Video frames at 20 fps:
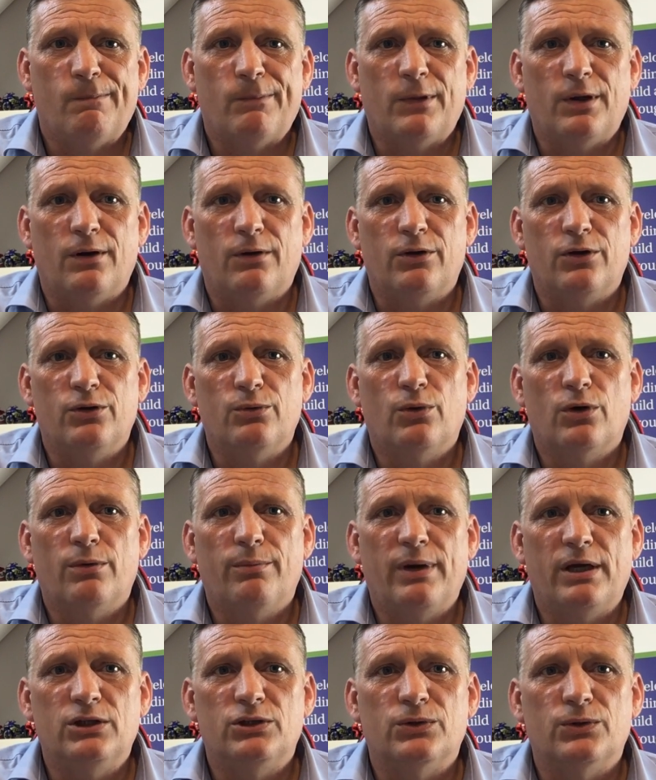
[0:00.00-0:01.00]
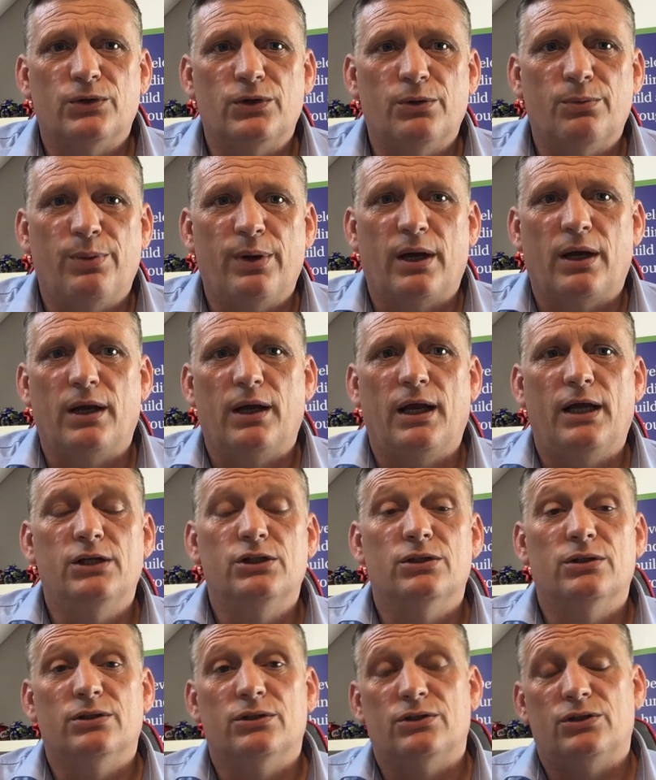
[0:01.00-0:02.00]
You know, you want to make sure that you pick an
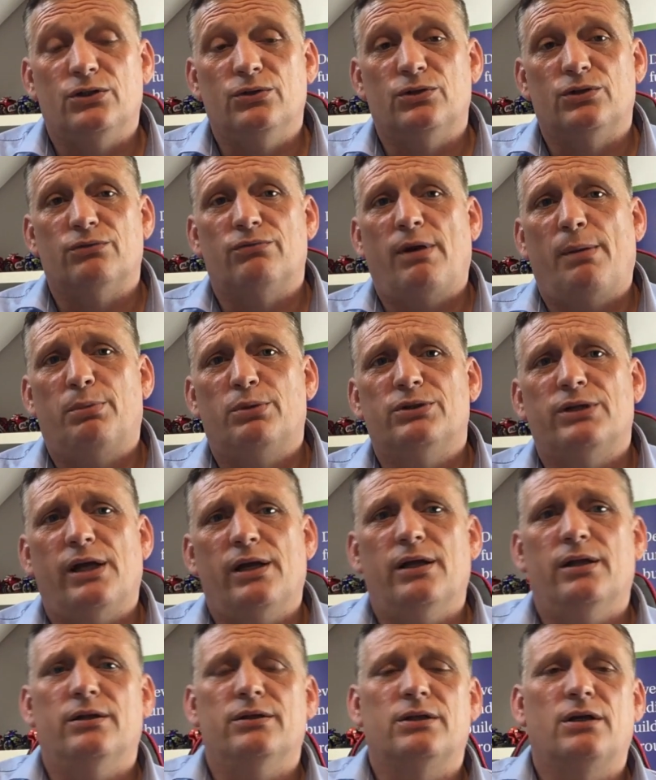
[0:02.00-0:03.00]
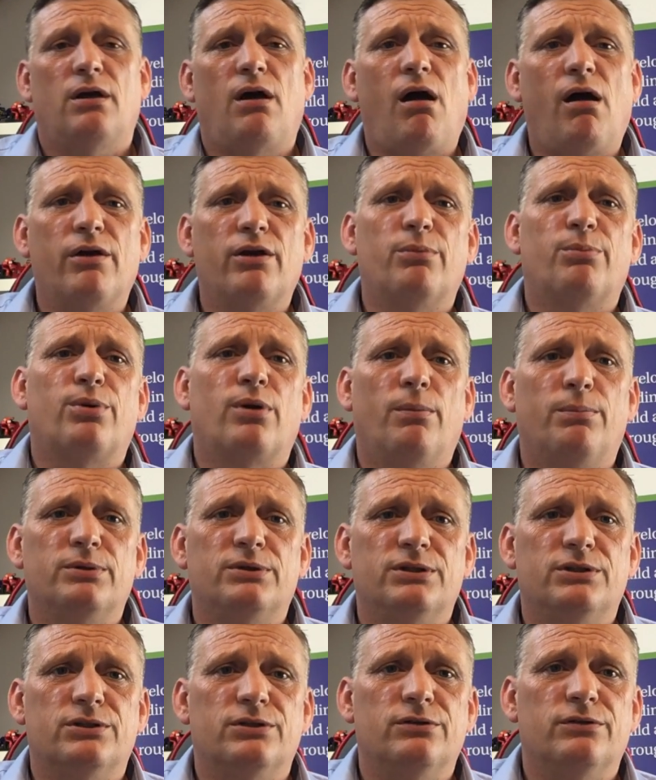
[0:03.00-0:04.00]
agent that's used to representing the kind of
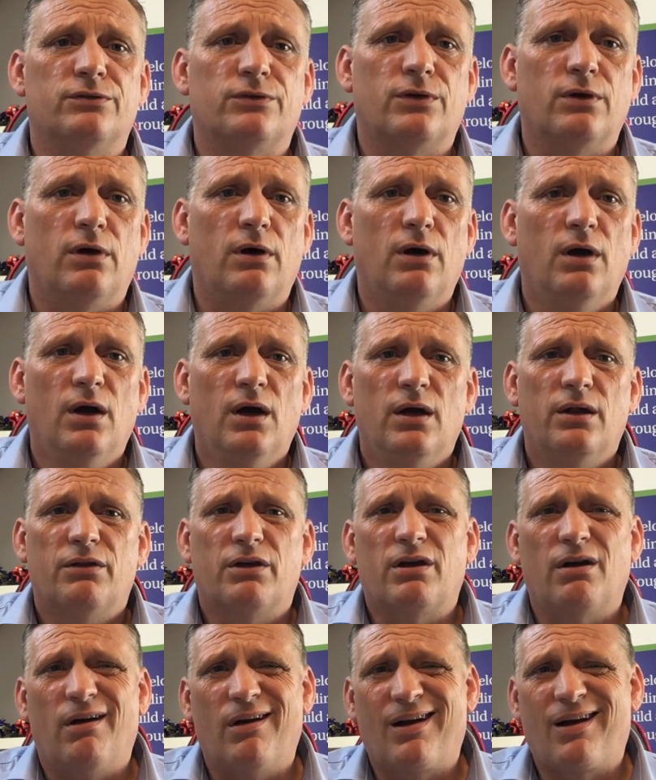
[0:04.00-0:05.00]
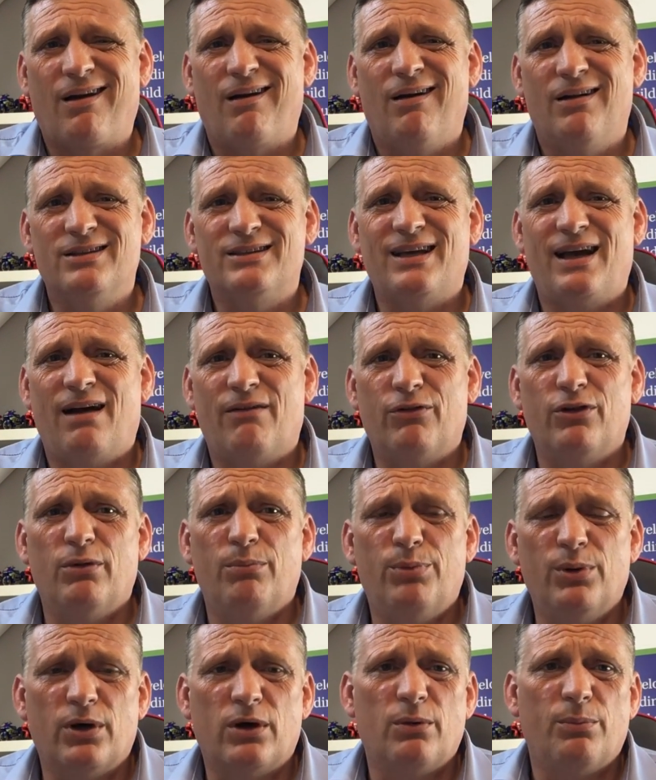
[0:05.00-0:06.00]
properties that you've got. The kind of clients they have on the
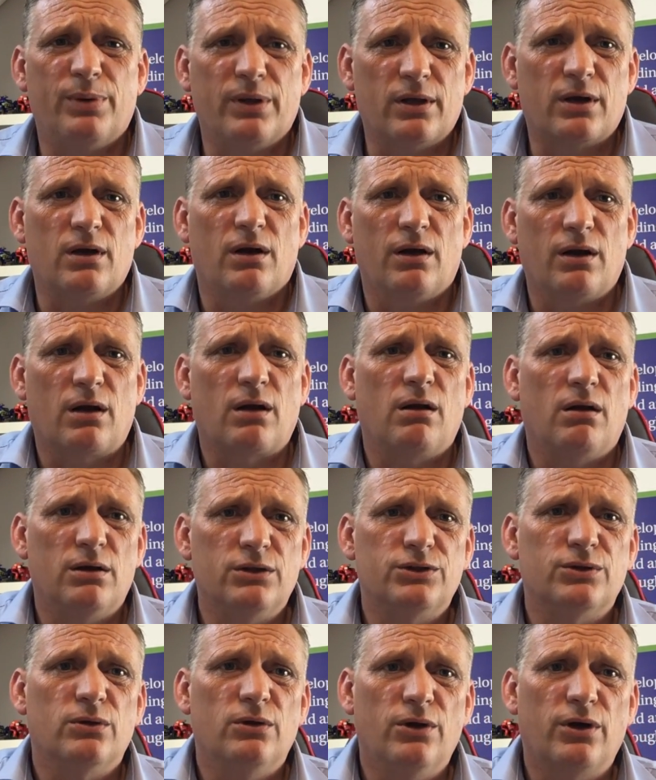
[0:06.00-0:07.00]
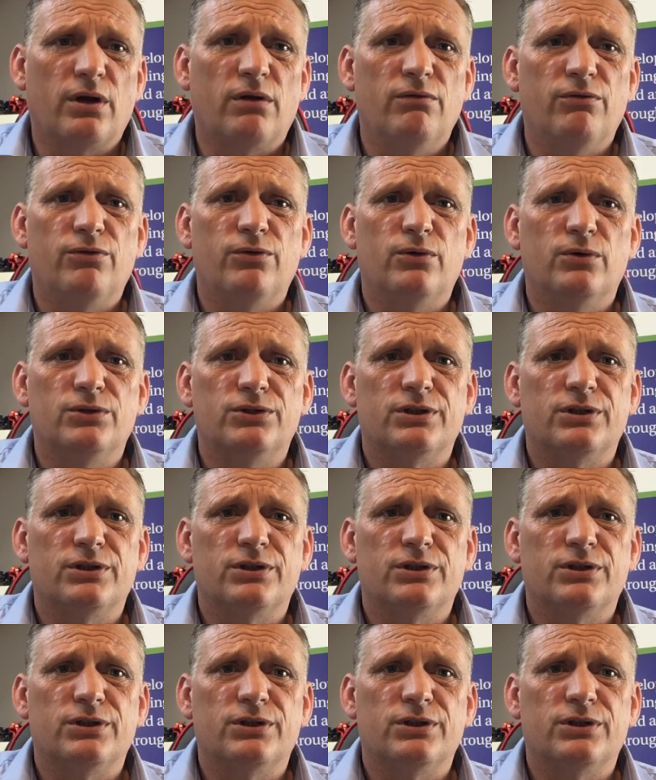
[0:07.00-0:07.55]
book will be the kind of clients you're looking for.